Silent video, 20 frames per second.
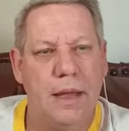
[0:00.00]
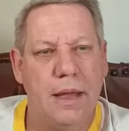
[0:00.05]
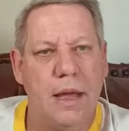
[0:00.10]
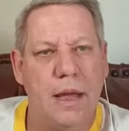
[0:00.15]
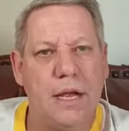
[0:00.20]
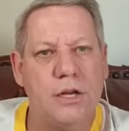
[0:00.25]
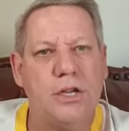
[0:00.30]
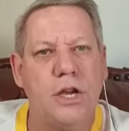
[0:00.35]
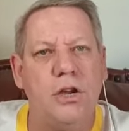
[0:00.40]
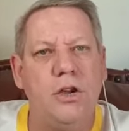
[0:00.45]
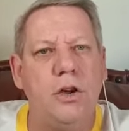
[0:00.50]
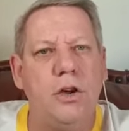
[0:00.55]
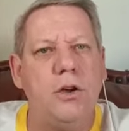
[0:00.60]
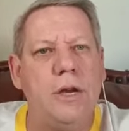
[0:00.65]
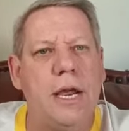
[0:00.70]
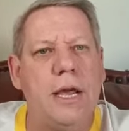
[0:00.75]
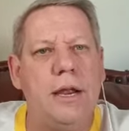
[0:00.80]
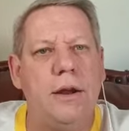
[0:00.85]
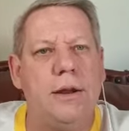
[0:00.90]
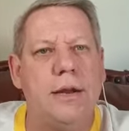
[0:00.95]
And so you
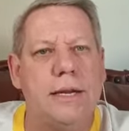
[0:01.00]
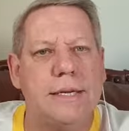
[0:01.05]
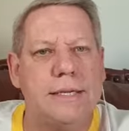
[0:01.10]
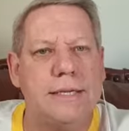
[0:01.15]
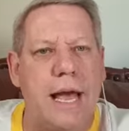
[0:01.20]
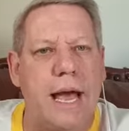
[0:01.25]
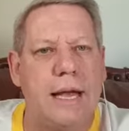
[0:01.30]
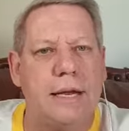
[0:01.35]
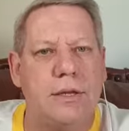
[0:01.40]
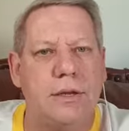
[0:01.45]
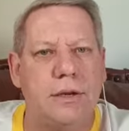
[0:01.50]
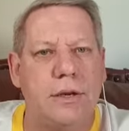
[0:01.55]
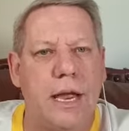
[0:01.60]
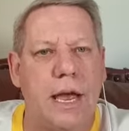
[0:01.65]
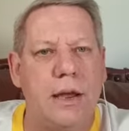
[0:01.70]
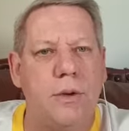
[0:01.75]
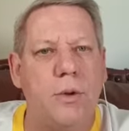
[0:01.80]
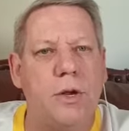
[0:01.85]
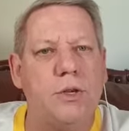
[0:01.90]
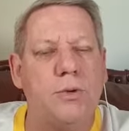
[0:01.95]
need to decide
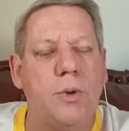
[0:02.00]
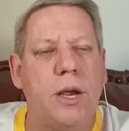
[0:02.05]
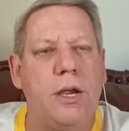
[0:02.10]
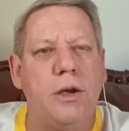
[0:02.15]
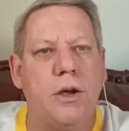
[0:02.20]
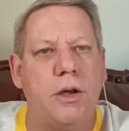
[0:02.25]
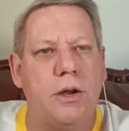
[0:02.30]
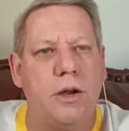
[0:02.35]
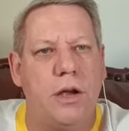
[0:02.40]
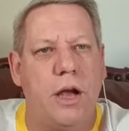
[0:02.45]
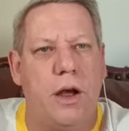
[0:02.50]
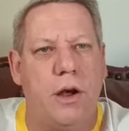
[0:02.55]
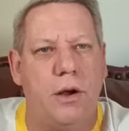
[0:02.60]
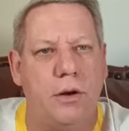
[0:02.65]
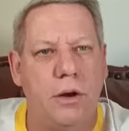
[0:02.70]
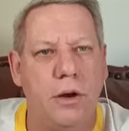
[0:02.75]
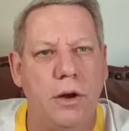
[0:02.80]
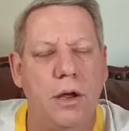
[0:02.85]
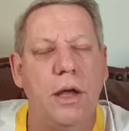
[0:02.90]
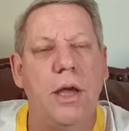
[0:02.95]
today which way you're going to
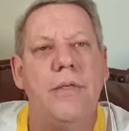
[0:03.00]
go.